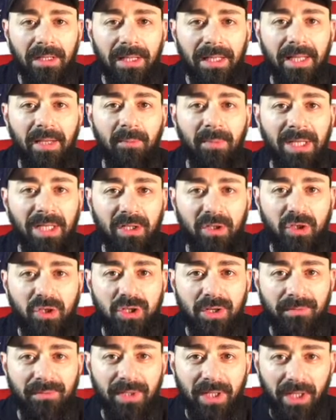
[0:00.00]
image
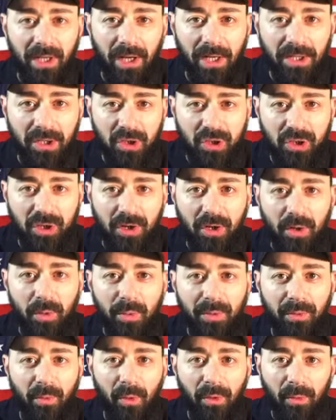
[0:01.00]
of the gun show
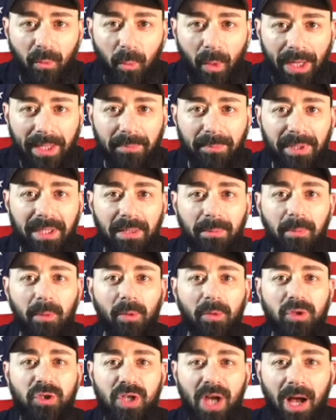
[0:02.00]
with all the white
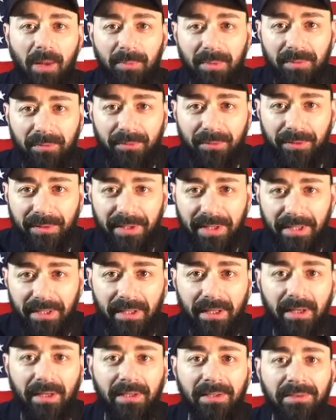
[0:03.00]
people shopping for their
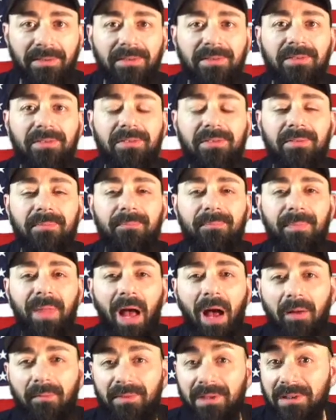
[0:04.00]
guns.
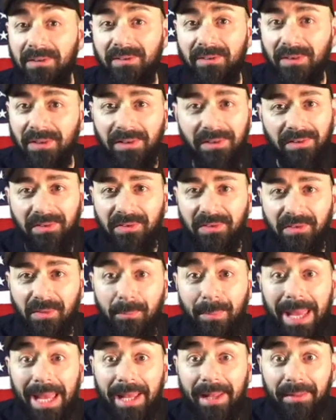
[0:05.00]
Obviously, this is a
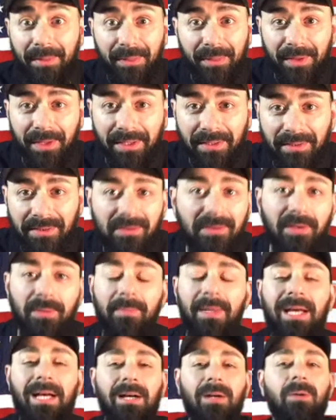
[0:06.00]
bad thing
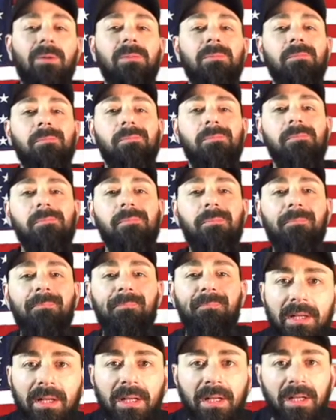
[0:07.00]
somehow.
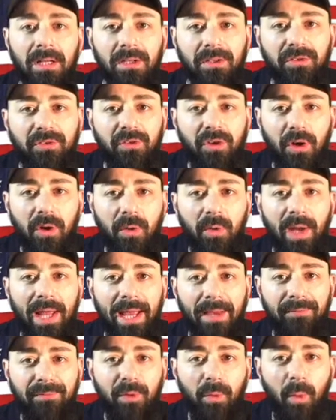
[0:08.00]
So,
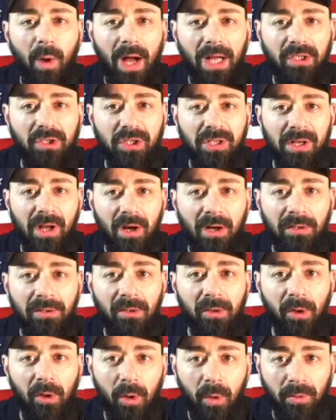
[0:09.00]
after watching
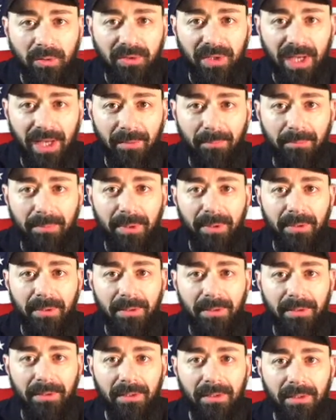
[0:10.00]
Uncle Hotep
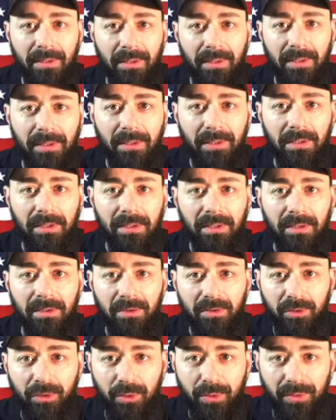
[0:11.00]

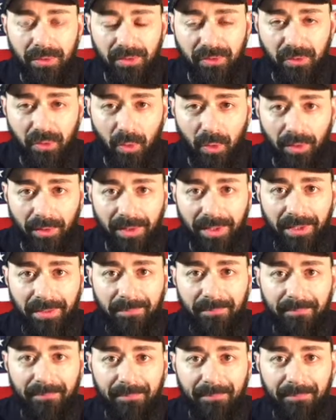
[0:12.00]
do the story,